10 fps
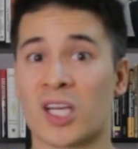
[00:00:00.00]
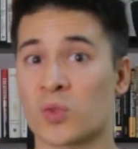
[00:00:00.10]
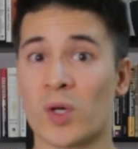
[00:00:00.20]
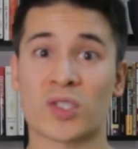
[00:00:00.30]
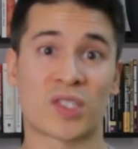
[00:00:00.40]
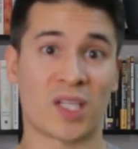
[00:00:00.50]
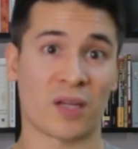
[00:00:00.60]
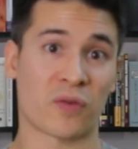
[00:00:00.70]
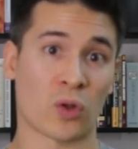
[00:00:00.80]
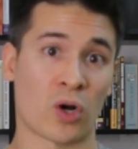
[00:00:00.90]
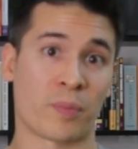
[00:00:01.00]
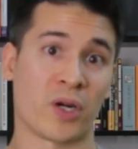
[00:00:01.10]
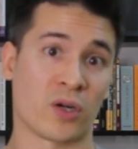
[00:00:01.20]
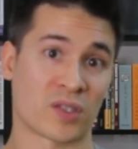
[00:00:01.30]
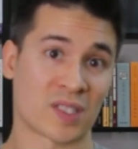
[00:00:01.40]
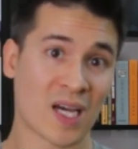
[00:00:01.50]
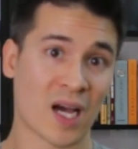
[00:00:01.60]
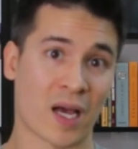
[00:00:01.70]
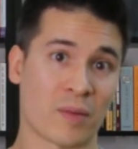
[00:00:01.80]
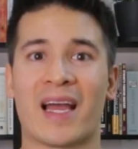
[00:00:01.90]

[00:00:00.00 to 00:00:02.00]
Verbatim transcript: as well as sitting for long periods of time.